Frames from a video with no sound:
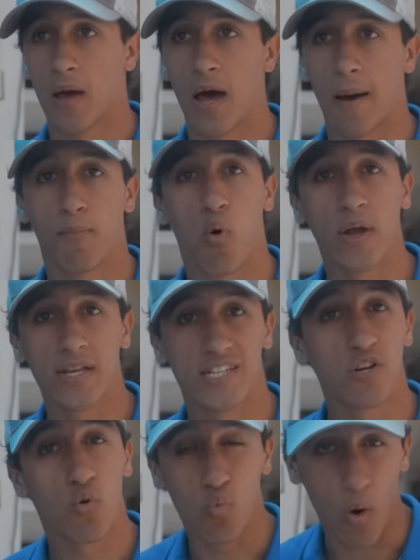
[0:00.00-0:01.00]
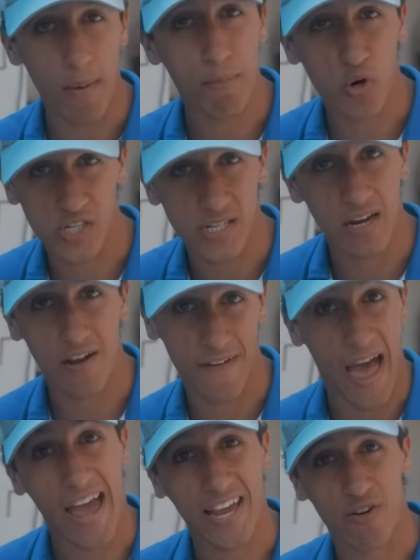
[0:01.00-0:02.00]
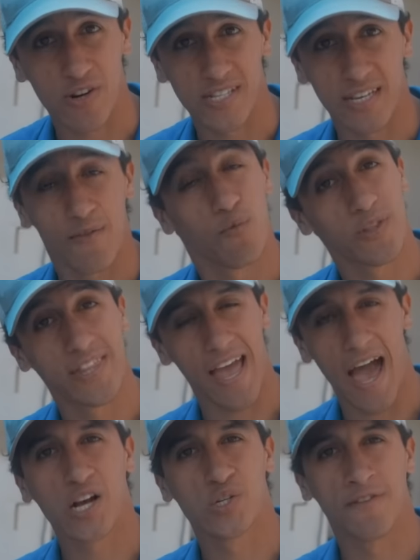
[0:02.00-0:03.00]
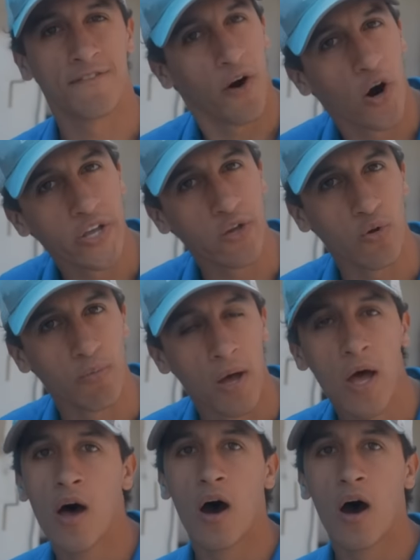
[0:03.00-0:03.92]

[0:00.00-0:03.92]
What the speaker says: 0.01% of accuracy of what the actual volume